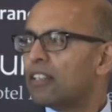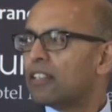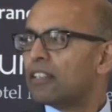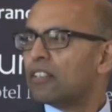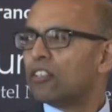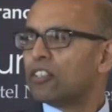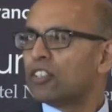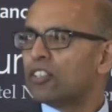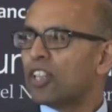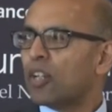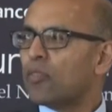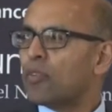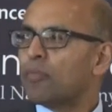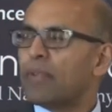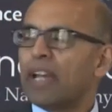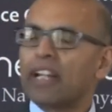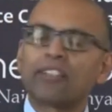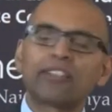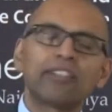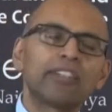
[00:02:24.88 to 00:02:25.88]
So just coming
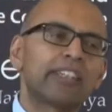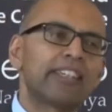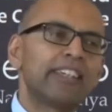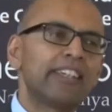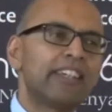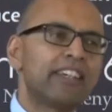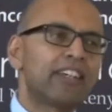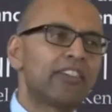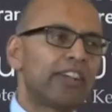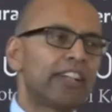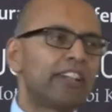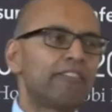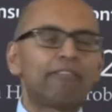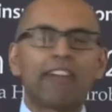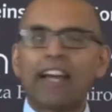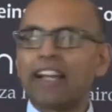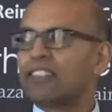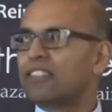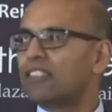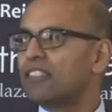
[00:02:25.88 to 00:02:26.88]
back to the key credit
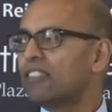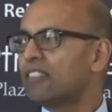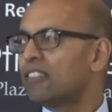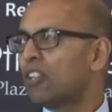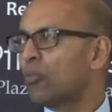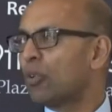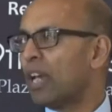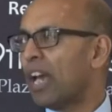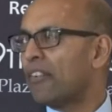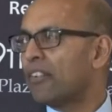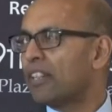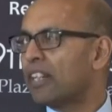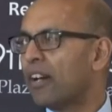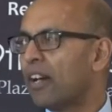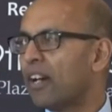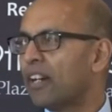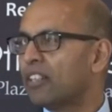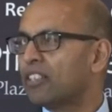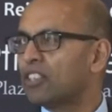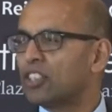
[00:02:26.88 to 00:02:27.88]
factors that we have in
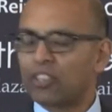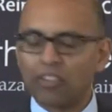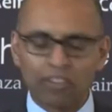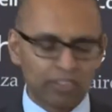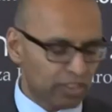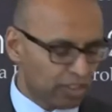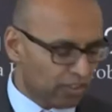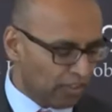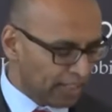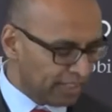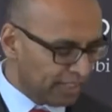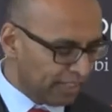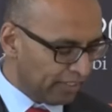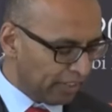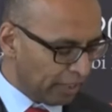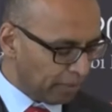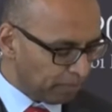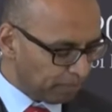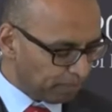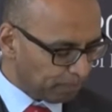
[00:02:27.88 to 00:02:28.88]
our insurance
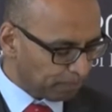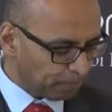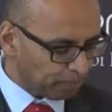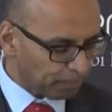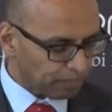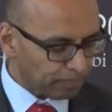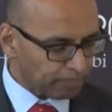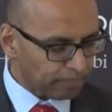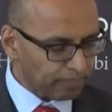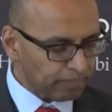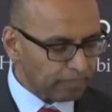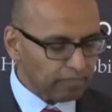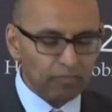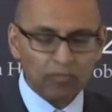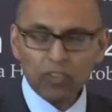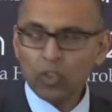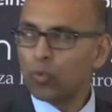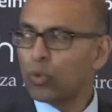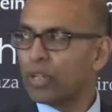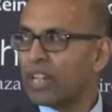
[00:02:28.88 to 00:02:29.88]
criteria.
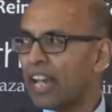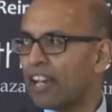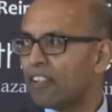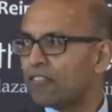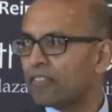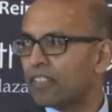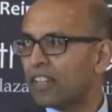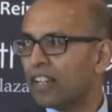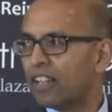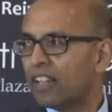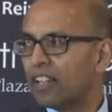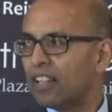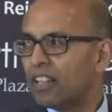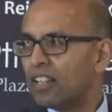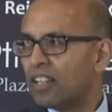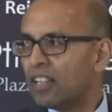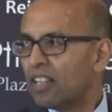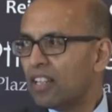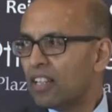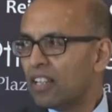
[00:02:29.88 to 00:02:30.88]
We have
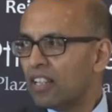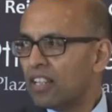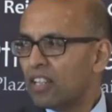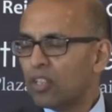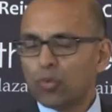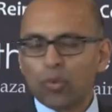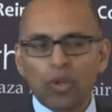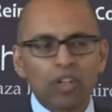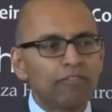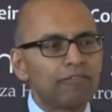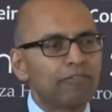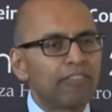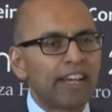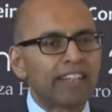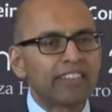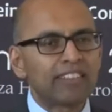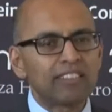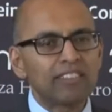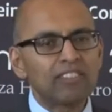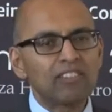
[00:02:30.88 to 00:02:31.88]
12
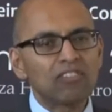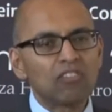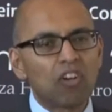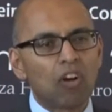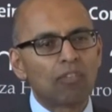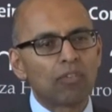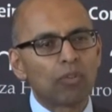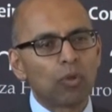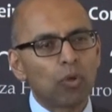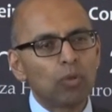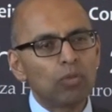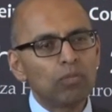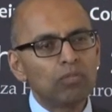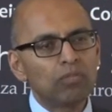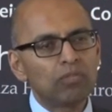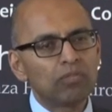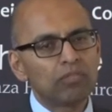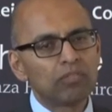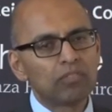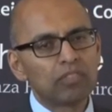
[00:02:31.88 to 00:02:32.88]
factors overall,
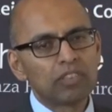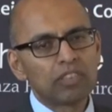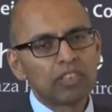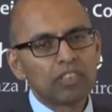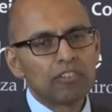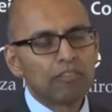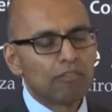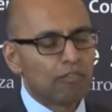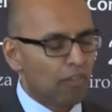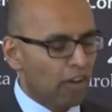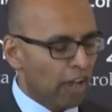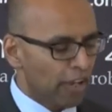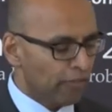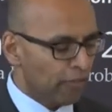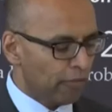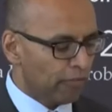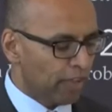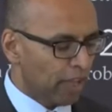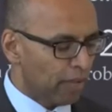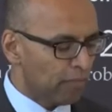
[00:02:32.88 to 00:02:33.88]
5
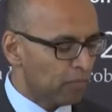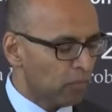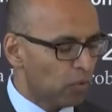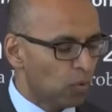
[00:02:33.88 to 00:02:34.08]
of them